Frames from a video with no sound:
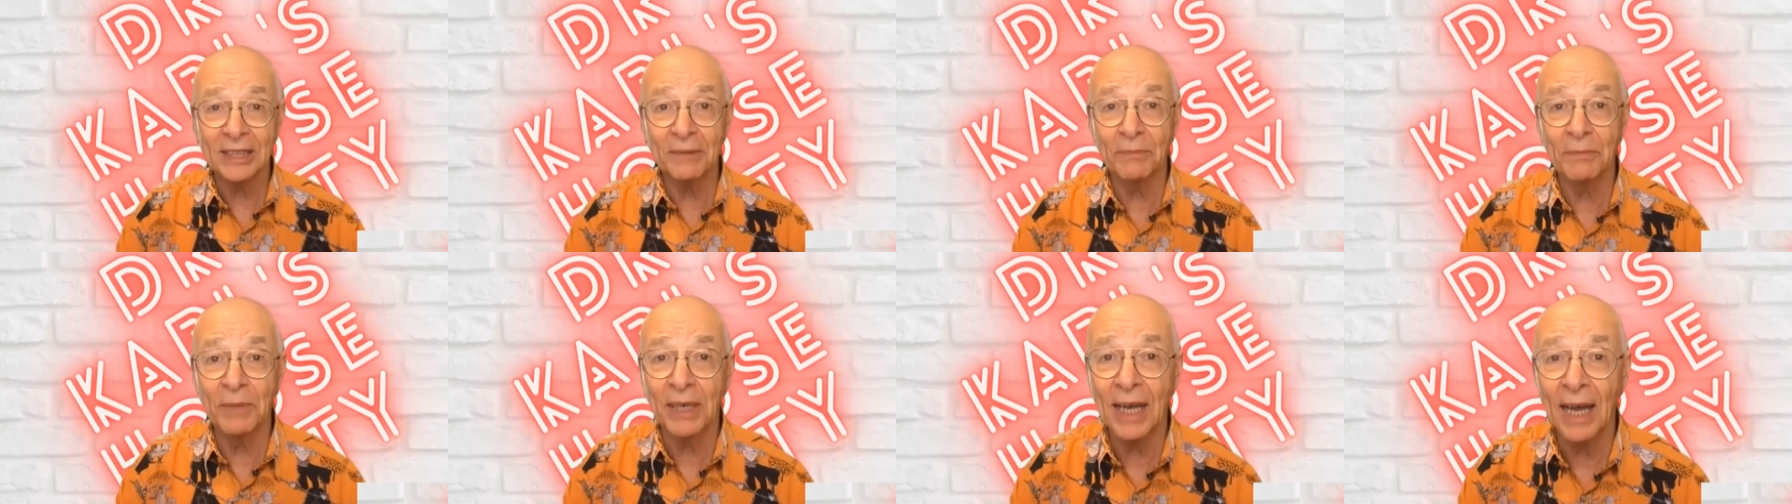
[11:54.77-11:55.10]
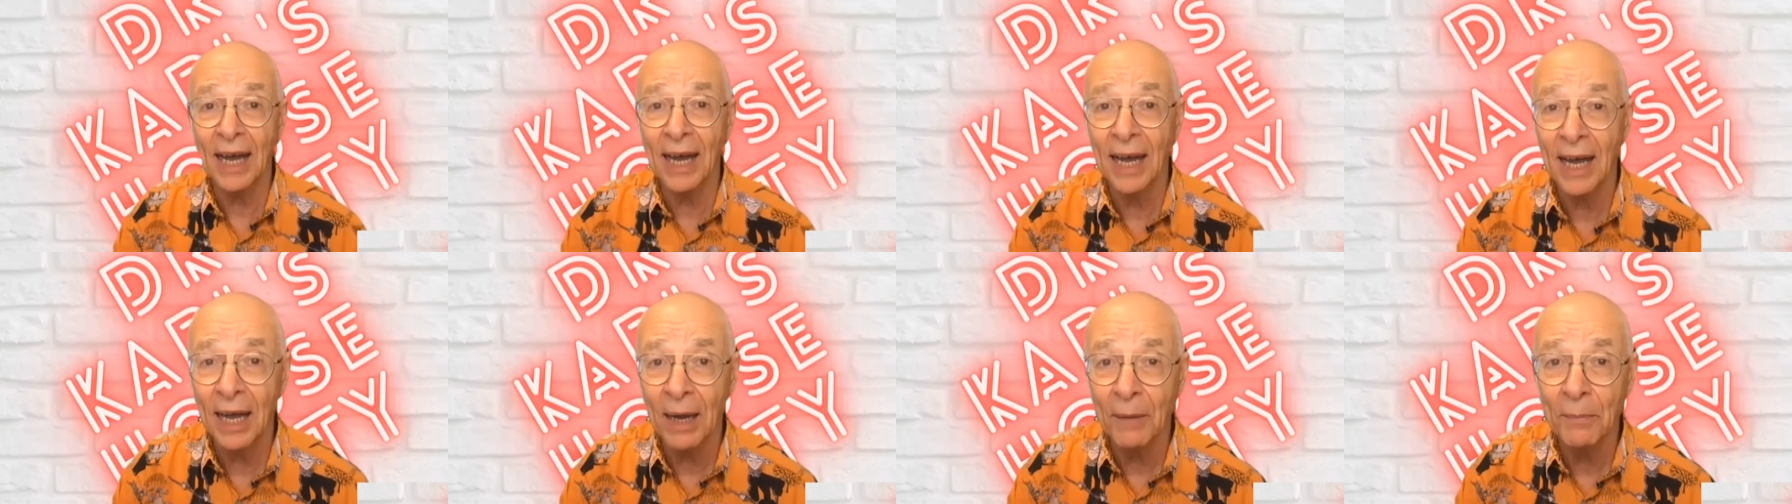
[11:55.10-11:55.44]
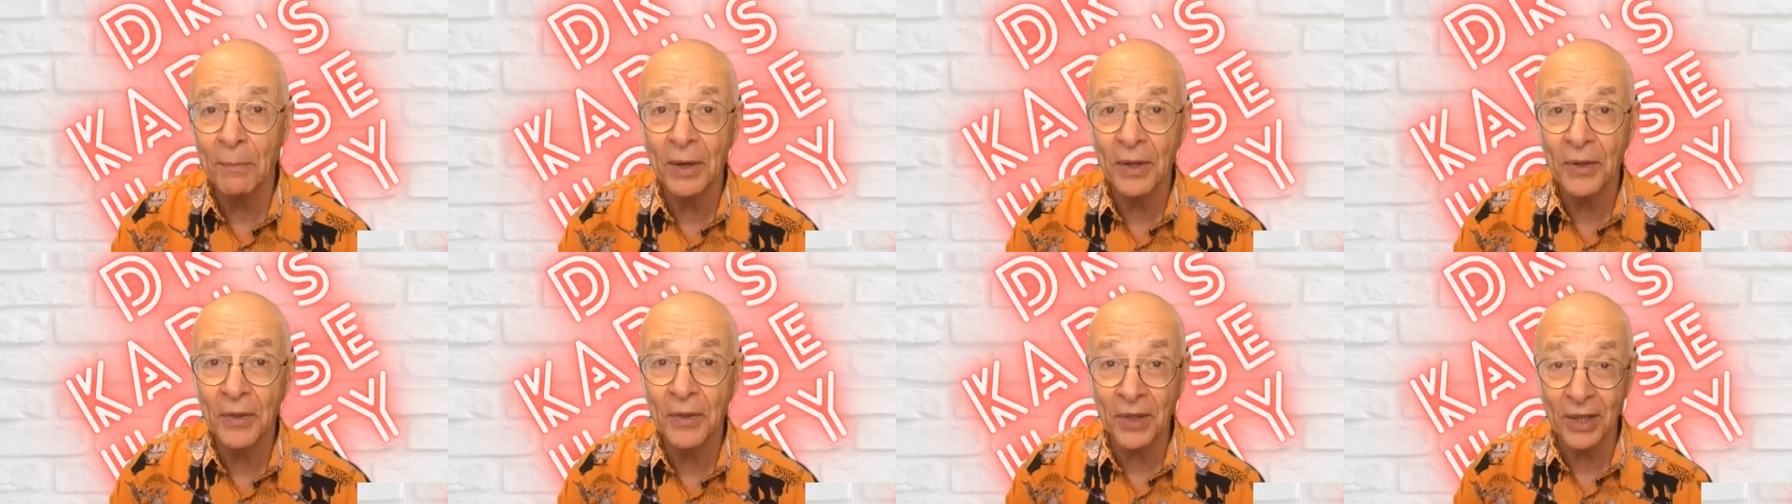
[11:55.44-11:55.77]

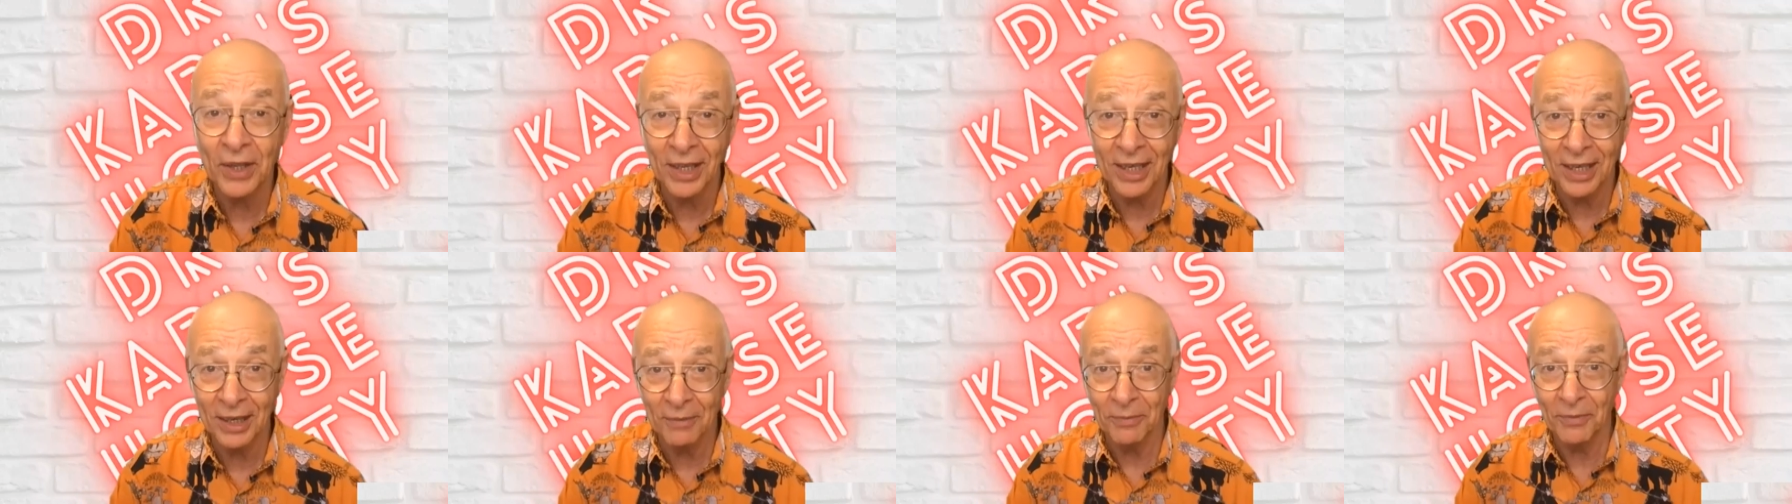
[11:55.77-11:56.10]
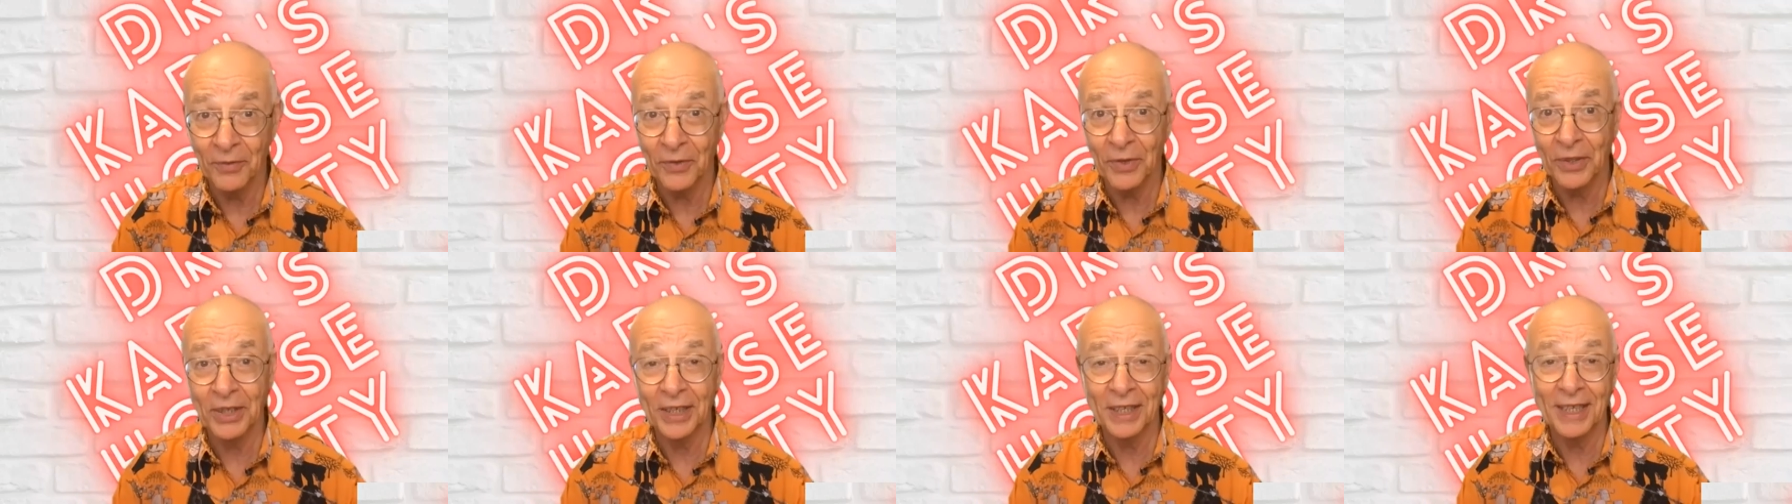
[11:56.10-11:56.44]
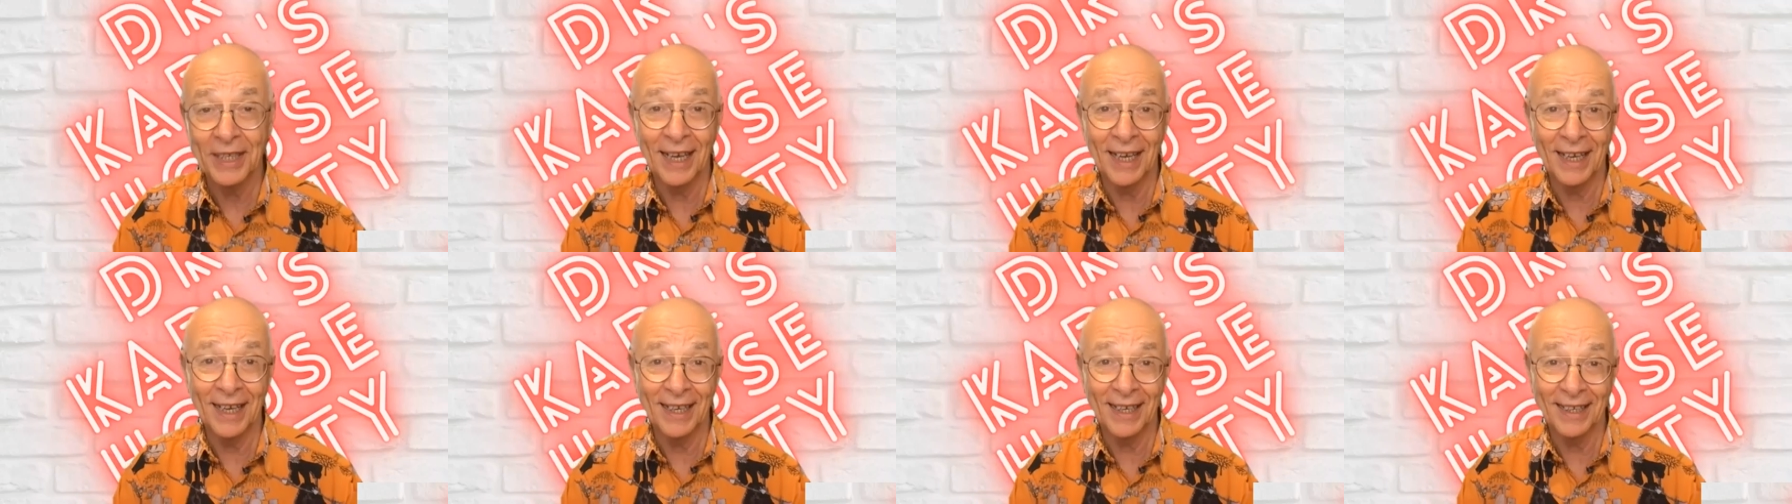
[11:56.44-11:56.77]
macabre theme for the
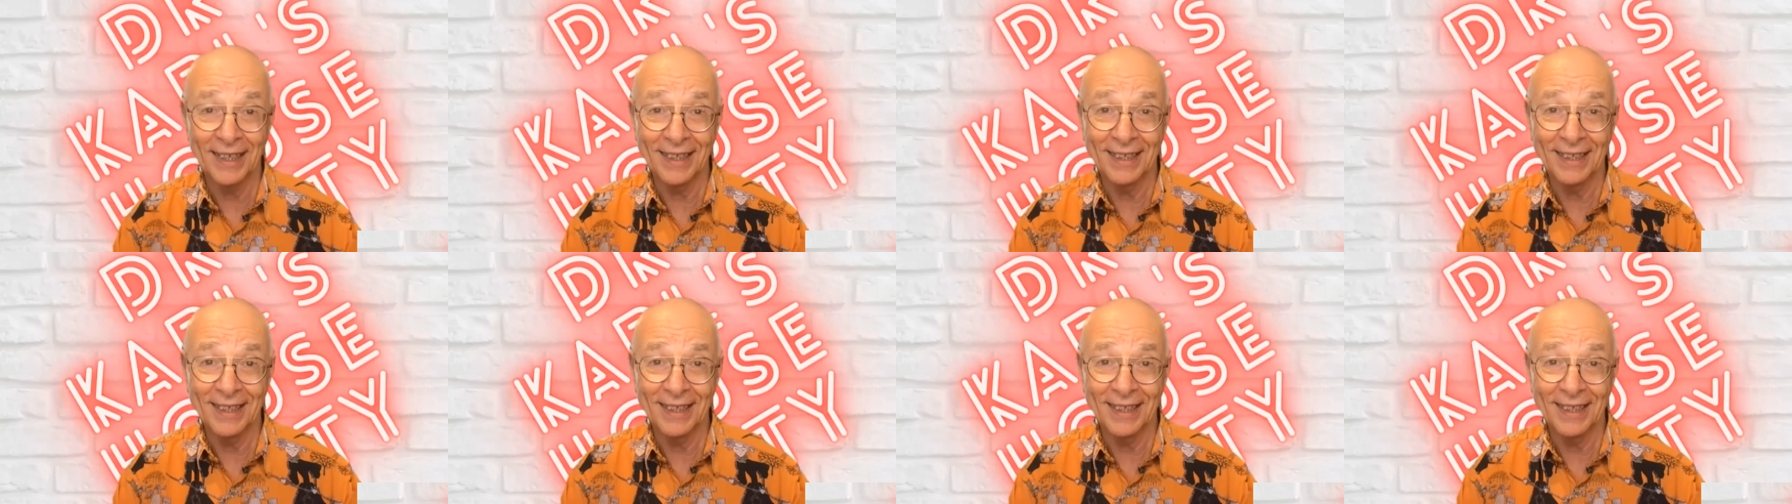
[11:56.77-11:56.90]
day.